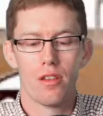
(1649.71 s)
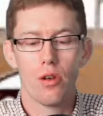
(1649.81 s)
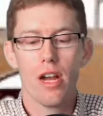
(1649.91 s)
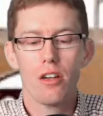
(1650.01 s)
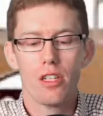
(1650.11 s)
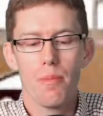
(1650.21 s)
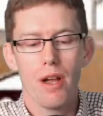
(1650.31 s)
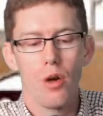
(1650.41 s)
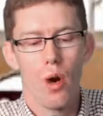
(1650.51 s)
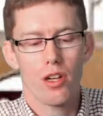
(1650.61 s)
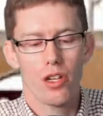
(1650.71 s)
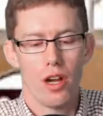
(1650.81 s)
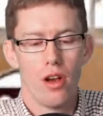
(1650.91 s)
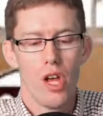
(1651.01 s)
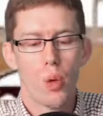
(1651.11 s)
So here's the big
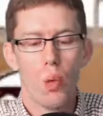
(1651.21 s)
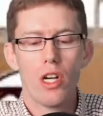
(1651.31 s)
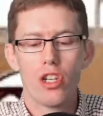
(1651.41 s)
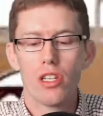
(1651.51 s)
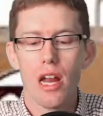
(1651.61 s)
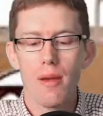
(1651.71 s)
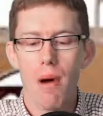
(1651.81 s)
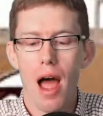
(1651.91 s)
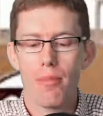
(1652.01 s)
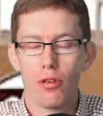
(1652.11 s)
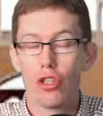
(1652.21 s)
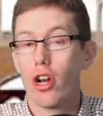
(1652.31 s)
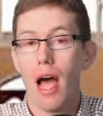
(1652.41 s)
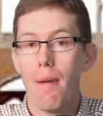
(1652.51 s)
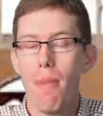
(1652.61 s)
question. Which study Bible
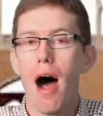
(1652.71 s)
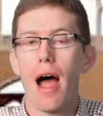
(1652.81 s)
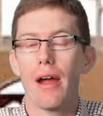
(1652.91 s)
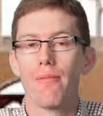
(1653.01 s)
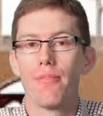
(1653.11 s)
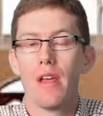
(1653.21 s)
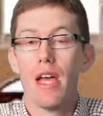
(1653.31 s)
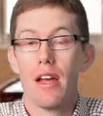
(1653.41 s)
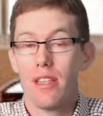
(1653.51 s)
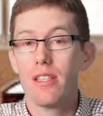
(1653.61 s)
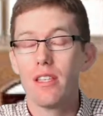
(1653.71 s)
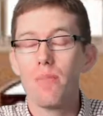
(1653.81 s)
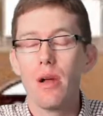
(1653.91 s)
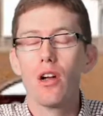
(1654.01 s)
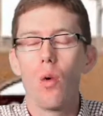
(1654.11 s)
should I buy? And this is
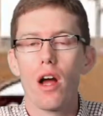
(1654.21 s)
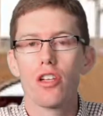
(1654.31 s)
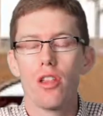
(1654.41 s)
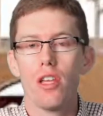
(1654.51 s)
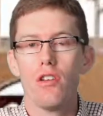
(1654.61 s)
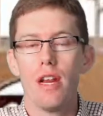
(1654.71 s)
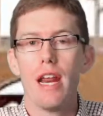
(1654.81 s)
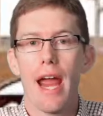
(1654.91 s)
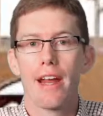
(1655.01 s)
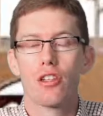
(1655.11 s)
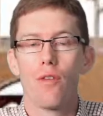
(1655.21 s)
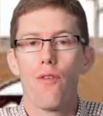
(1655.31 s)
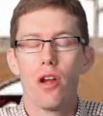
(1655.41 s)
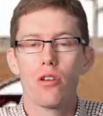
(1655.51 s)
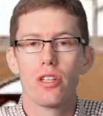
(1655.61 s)
a big question that you need to answer
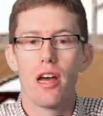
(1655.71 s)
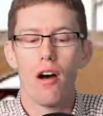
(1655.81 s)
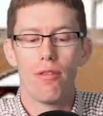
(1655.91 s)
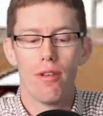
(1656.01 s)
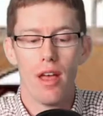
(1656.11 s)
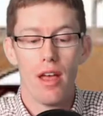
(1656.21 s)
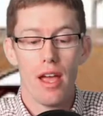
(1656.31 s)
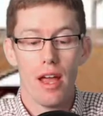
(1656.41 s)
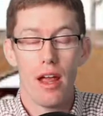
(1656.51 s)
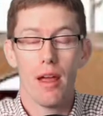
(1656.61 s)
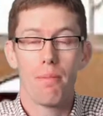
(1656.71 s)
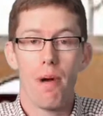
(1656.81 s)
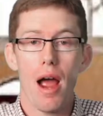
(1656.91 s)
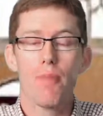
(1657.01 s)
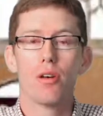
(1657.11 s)
for yourself. In
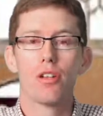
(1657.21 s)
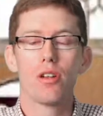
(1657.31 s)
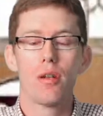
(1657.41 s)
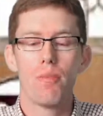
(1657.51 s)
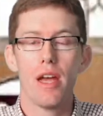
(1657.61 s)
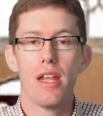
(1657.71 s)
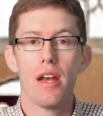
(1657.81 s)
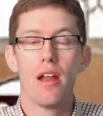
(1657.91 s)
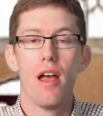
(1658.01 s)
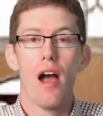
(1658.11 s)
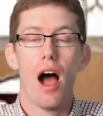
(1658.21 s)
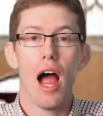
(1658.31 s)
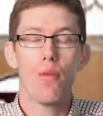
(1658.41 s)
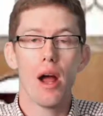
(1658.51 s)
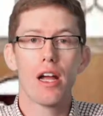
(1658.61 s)
my personal opinion,
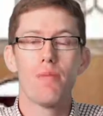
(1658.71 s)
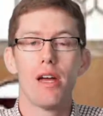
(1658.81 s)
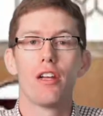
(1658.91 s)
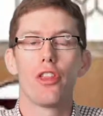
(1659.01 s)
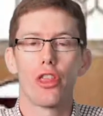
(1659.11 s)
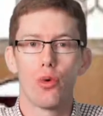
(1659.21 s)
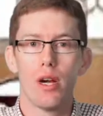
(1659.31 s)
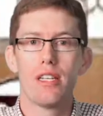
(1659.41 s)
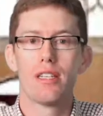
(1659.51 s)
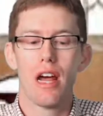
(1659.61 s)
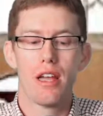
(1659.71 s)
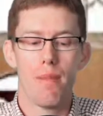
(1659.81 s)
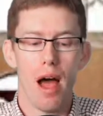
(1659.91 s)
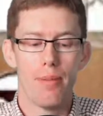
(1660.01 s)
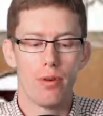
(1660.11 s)
I recommend three study
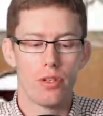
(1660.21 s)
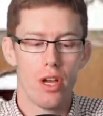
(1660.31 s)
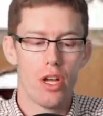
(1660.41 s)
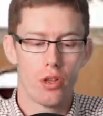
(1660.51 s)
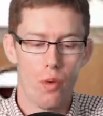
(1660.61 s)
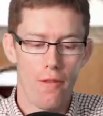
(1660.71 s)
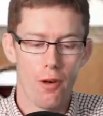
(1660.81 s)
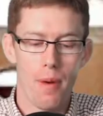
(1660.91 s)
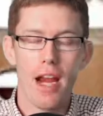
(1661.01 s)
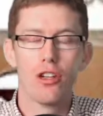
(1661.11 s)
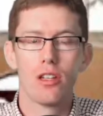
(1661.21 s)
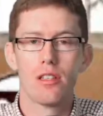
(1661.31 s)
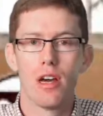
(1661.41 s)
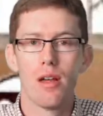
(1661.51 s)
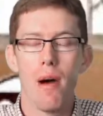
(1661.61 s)
Bibles: the Reformation
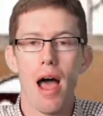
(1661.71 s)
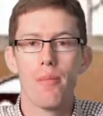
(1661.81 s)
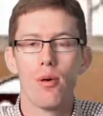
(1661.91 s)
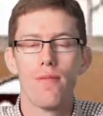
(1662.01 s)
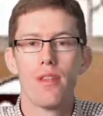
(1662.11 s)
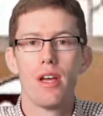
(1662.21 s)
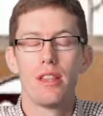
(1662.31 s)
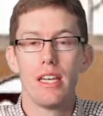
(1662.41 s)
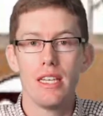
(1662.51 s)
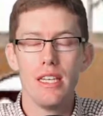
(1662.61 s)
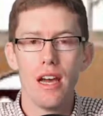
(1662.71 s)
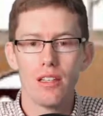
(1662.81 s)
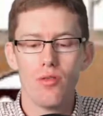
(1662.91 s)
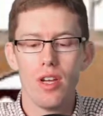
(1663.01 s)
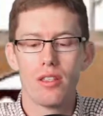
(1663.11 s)
Study Bible, the
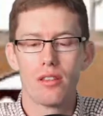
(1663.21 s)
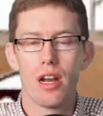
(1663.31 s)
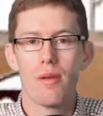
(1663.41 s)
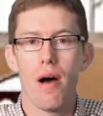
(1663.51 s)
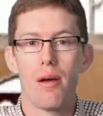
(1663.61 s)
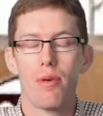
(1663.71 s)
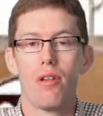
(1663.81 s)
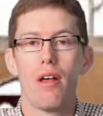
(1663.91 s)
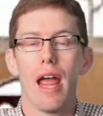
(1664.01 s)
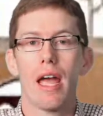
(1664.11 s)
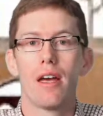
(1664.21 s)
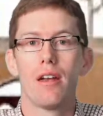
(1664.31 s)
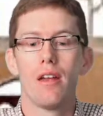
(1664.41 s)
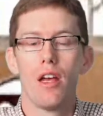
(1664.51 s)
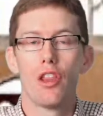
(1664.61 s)
ESV Study Bible,
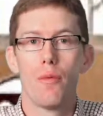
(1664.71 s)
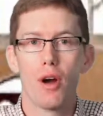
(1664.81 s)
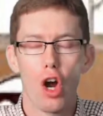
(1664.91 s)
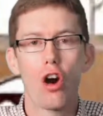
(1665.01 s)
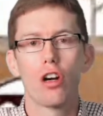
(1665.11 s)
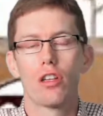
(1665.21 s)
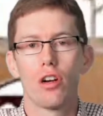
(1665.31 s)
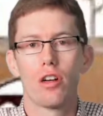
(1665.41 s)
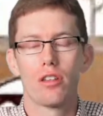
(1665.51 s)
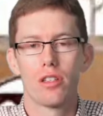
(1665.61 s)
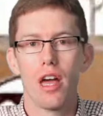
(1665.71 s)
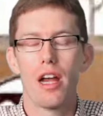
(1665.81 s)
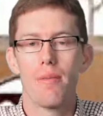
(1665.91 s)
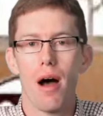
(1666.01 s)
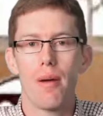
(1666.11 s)
and the MacArthur
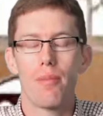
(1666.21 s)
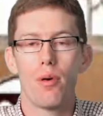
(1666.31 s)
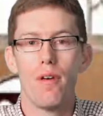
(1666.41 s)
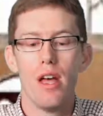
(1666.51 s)
Study Bible.